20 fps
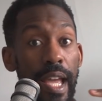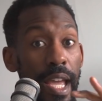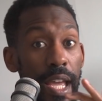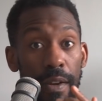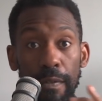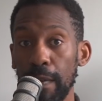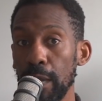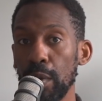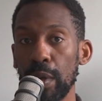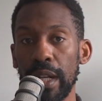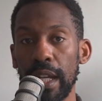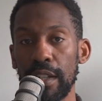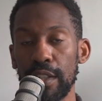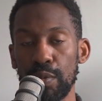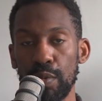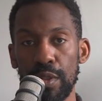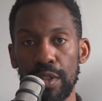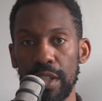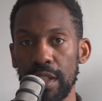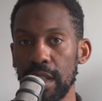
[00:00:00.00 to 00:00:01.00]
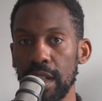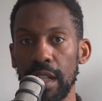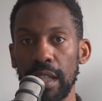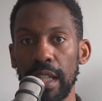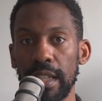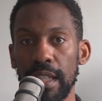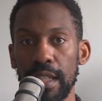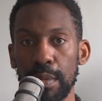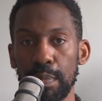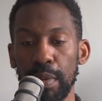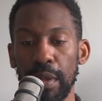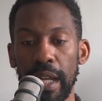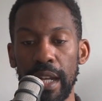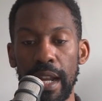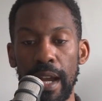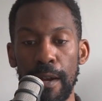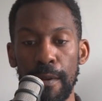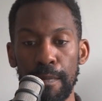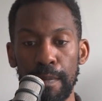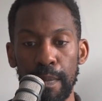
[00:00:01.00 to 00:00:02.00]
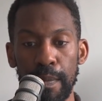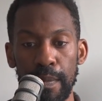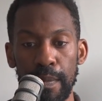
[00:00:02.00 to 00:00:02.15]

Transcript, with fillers: Everyone else. We're just going to let this play now.